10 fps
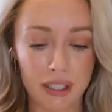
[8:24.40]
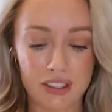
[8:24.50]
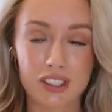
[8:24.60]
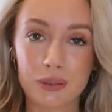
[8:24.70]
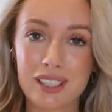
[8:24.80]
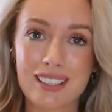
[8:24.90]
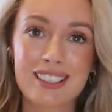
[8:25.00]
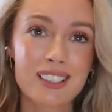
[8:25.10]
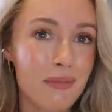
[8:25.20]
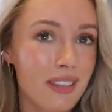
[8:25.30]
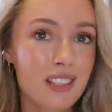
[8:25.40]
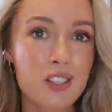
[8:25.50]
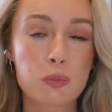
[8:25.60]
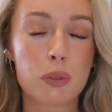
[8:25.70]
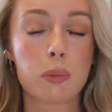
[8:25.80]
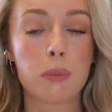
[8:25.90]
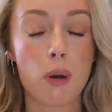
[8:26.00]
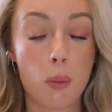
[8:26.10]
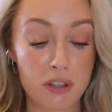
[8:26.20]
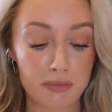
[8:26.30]
but I still need something to just
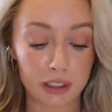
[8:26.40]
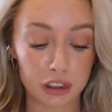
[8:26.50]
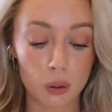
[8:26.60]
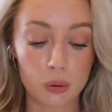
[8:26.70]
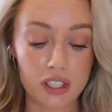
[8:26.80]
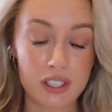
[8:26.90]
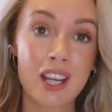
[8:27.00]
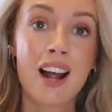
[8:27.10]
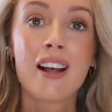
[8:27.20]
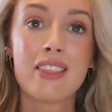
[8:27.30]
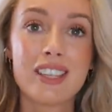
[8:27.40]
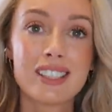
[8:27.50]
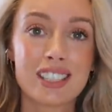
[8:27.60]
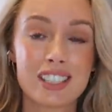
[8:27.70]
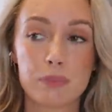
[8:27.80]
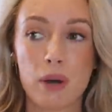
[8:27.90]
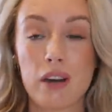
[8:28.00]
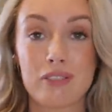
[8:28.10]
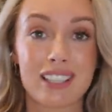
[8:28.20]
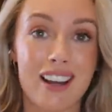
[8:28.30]
pop over my shoulders. This is the
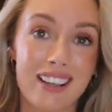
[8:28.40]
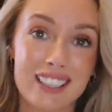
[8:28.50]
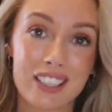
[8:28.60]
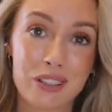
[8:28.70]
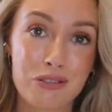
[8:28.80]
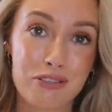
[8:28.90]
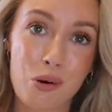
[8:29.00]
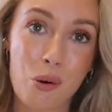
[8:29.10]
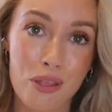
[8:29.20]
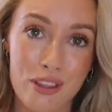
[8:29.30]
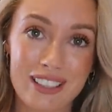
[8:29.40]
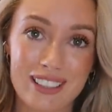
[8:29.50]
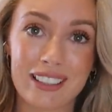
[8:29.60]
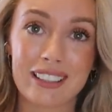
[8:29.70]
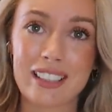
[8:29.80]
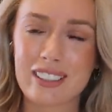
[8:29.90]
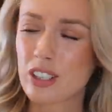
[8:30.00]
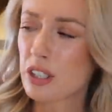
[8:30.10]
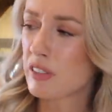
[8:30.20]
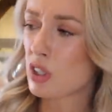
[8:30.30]
perfect cardigan for things like this. I
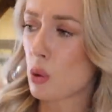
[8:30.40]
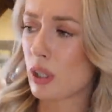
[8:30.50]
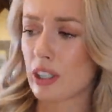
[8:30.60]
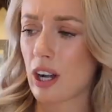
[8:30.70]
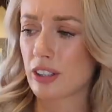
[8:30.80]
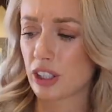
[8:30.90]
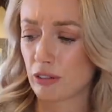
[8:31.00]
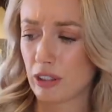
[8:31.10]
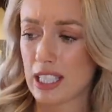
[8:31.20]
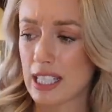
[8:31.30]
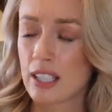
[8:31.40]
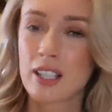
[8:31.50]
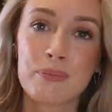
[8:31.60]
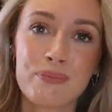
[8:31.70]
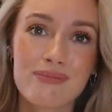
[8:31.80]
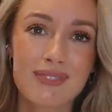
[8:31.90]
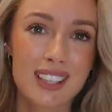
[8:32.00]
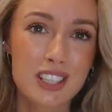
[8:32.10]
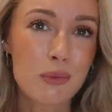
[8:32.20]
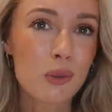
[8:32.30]
don't know if you'd call it a cardigan really.
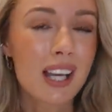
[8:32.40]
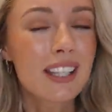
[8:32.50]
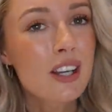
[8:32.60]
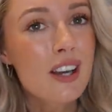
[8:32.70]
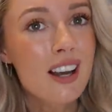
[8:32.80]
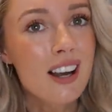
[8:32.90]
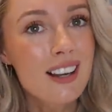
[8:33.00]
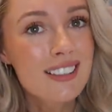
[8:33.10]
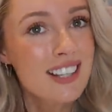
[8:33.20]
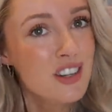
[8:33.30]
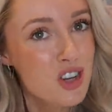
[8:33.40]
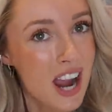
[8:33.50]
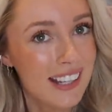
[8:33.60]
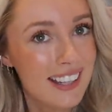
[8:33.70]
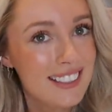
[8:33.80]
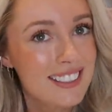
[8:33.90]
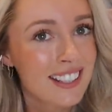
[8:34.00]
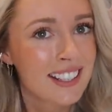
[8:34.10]
It's more like a, is it a shacket?